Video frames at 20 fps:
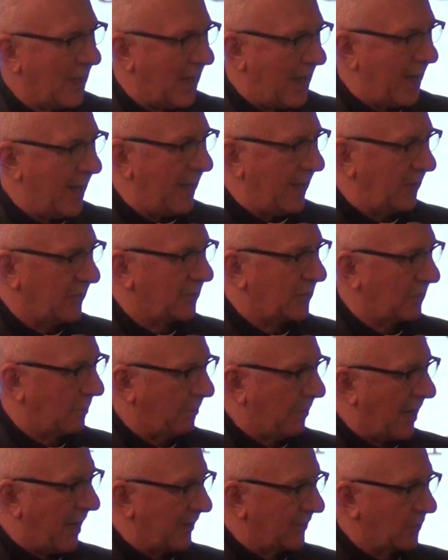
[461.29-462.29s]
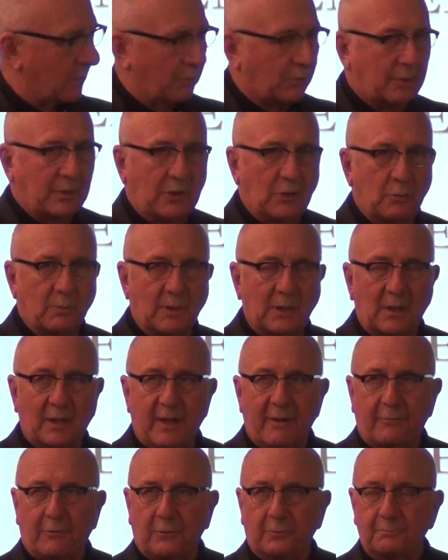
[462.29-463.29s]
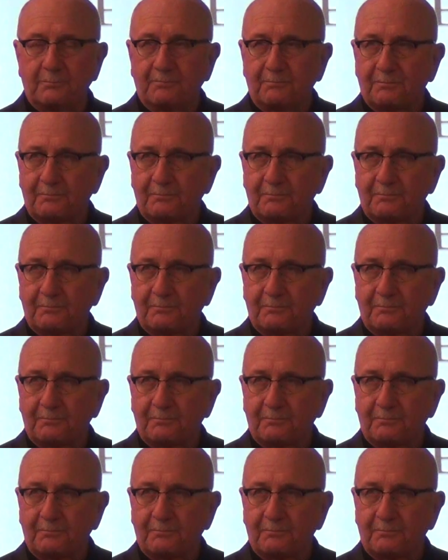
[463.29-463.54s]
highest possible human level.